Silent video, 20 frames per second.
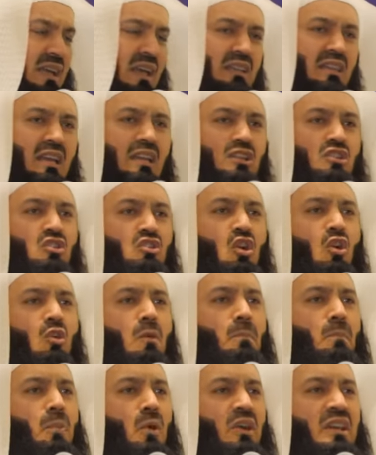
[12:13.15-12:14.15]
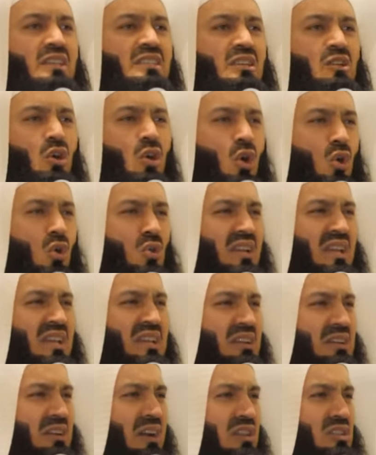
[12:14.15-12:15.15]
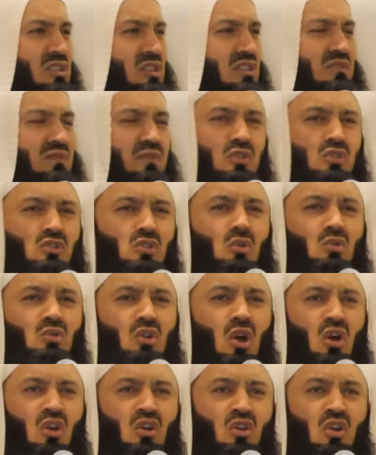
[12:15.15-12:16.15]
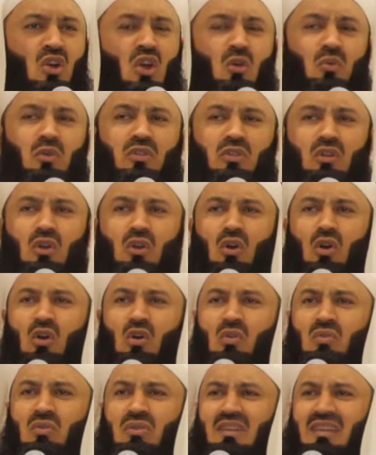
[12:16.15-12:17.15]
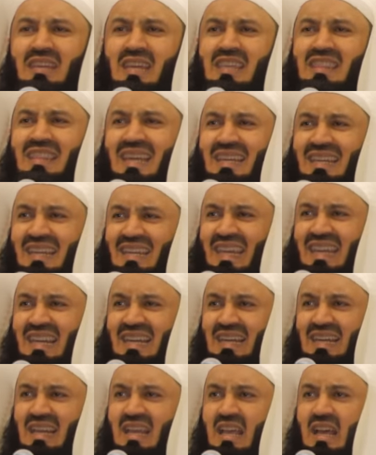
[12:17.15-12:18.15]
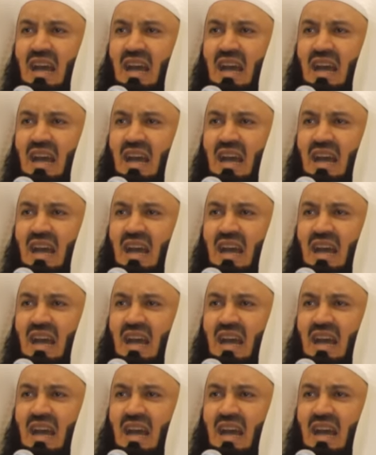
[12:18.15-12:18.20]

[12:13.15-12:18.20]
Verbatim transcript: There is no point in holding grudges for so long with your own kith and kin.